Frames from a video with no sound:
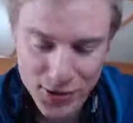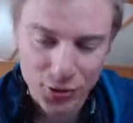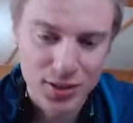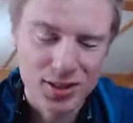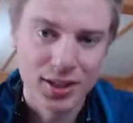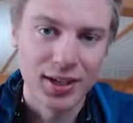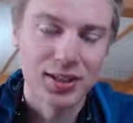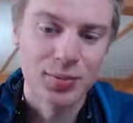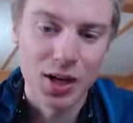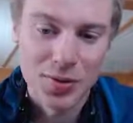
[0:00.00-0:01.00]
So it's
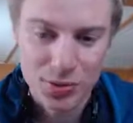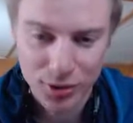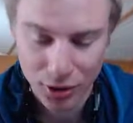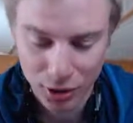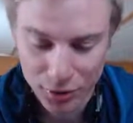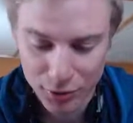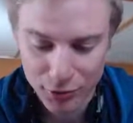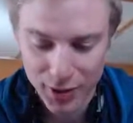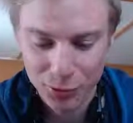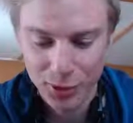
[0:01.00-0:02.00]
like sometimes it's really hard to
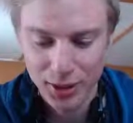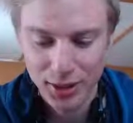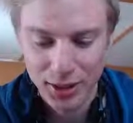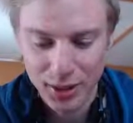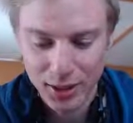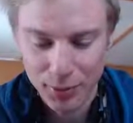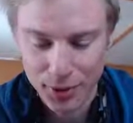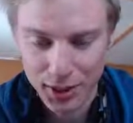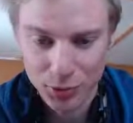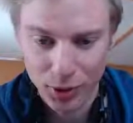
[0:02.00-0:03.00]
defend with it,
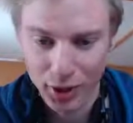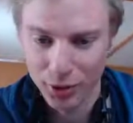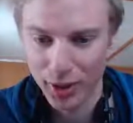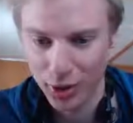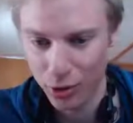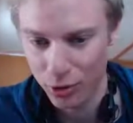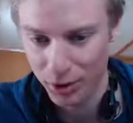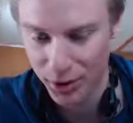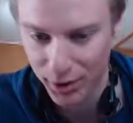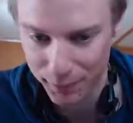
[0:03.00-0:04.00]
but that's why you gotta
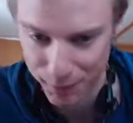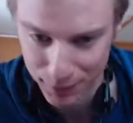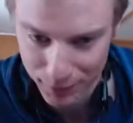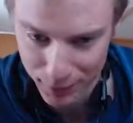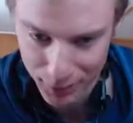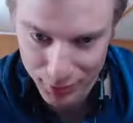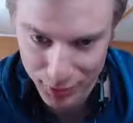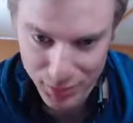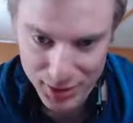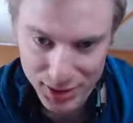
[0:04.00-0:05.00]
go
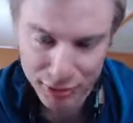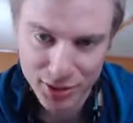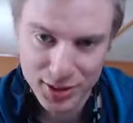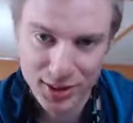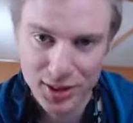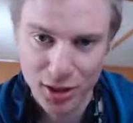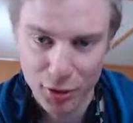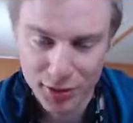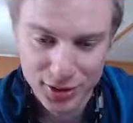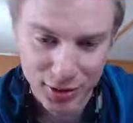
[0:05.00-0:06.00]
the best defense is
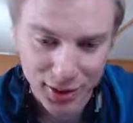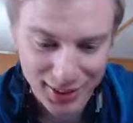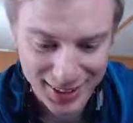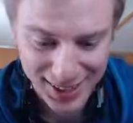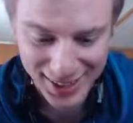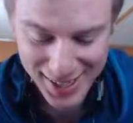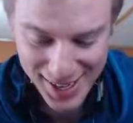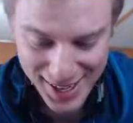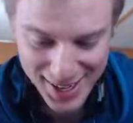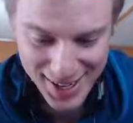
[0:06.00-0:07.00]
offense, right?
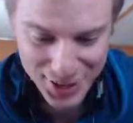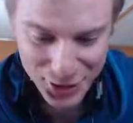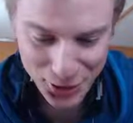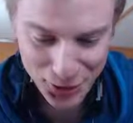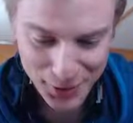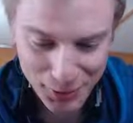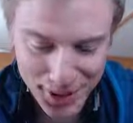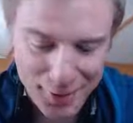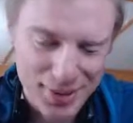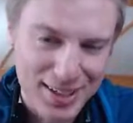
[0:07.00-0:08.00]
So
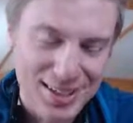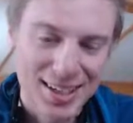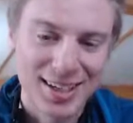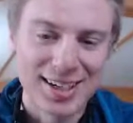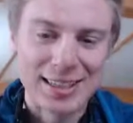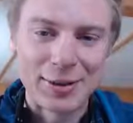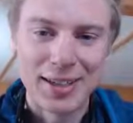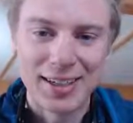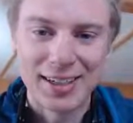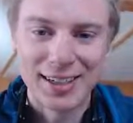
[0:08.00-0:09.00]
with that being said, guys, I'm
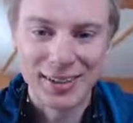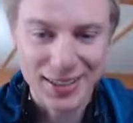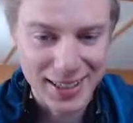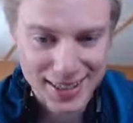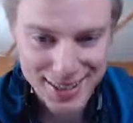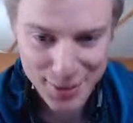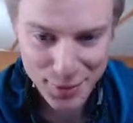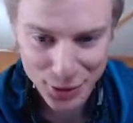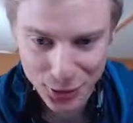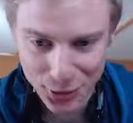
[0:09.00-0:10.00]
gonna end this
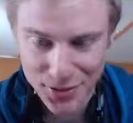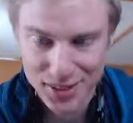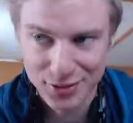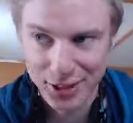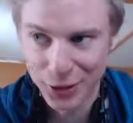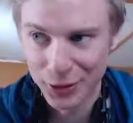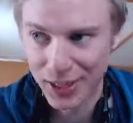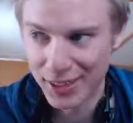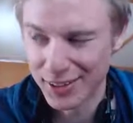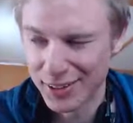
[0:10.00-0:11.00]
episode or this
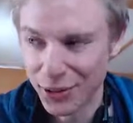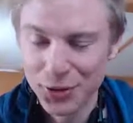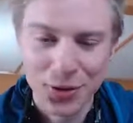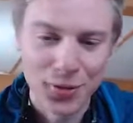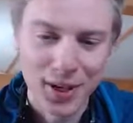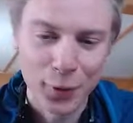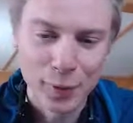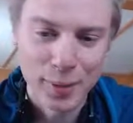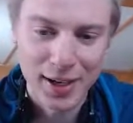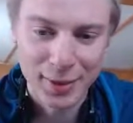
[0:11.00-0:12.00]
video. I don't know when
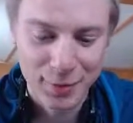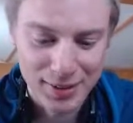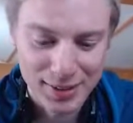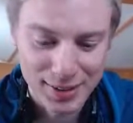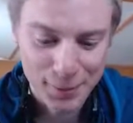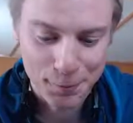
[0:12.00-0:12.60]
I'll be back, but